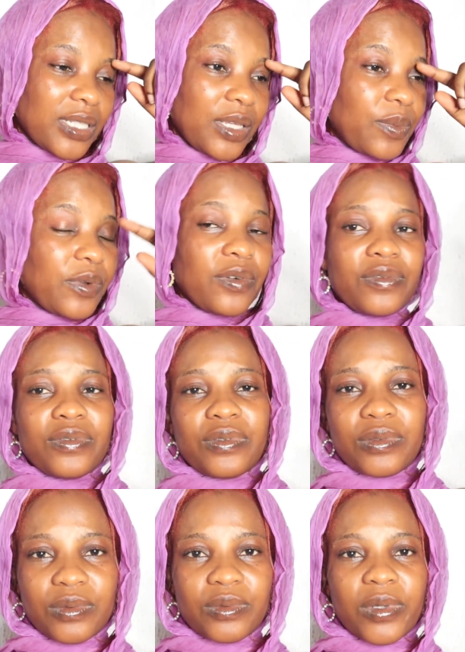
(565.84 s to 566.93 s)
Clip
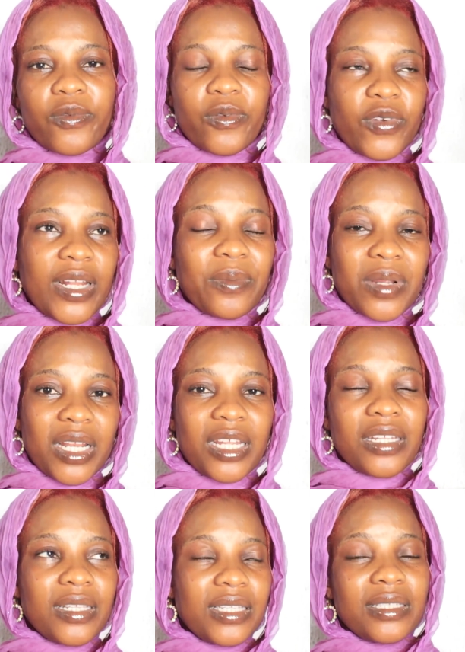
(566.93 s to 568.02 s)
of when I'm
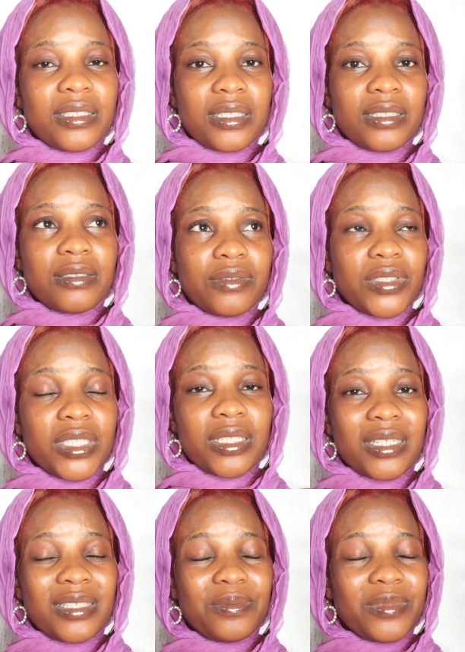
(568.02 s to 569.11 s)
cleaning these things. You see
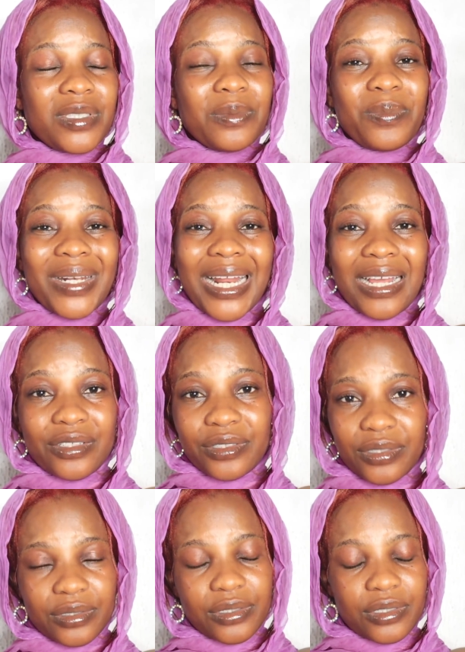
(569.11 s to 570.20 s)
the, the black
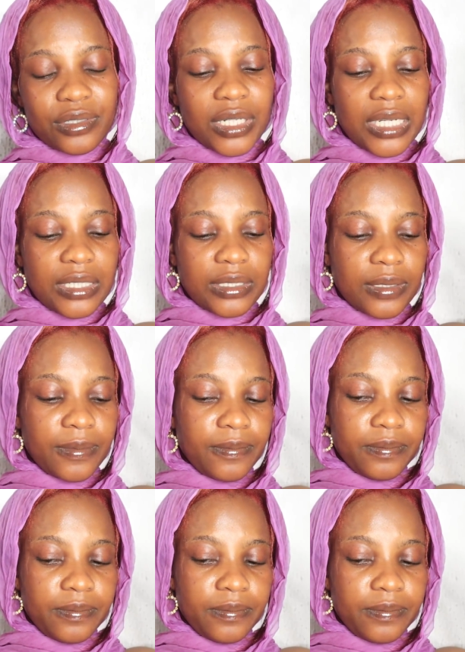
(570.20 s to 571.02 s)
suit, you guys.